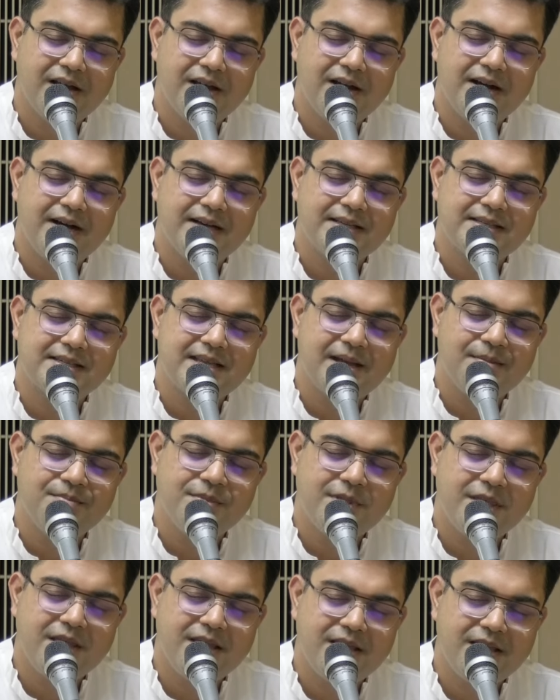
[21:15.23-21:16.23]
A
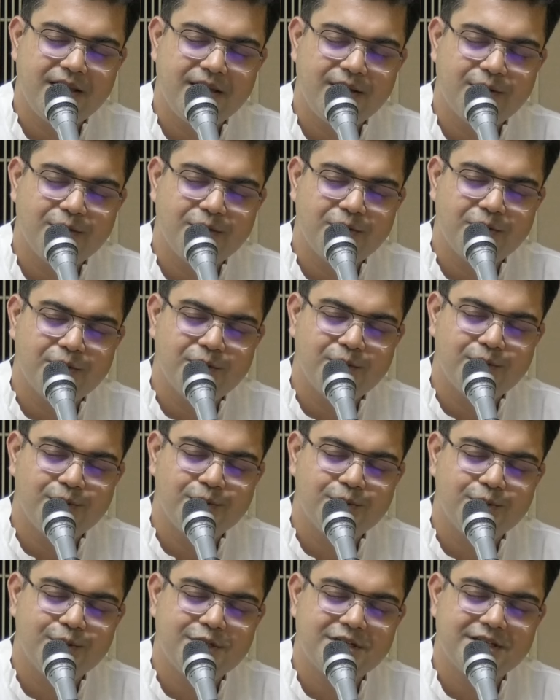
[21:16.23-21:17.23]
something
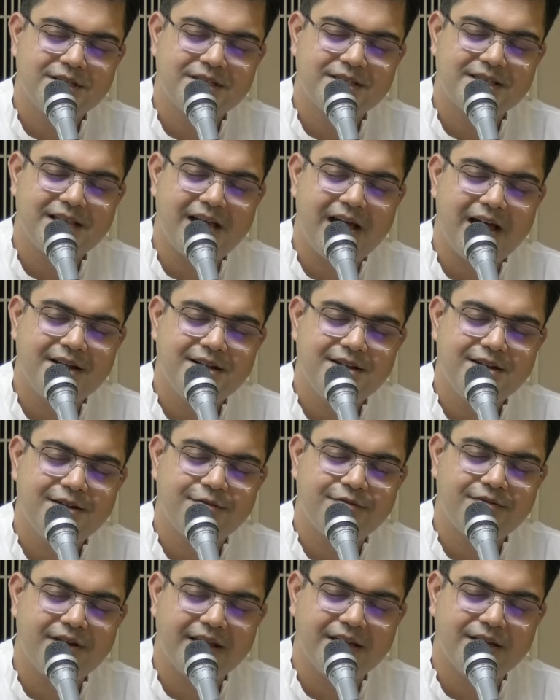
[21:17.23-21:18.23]
which is
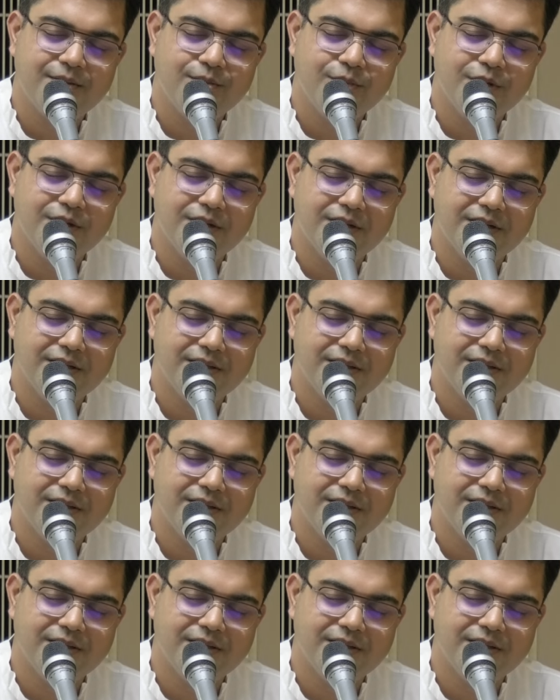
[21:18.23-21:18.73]
undefinable.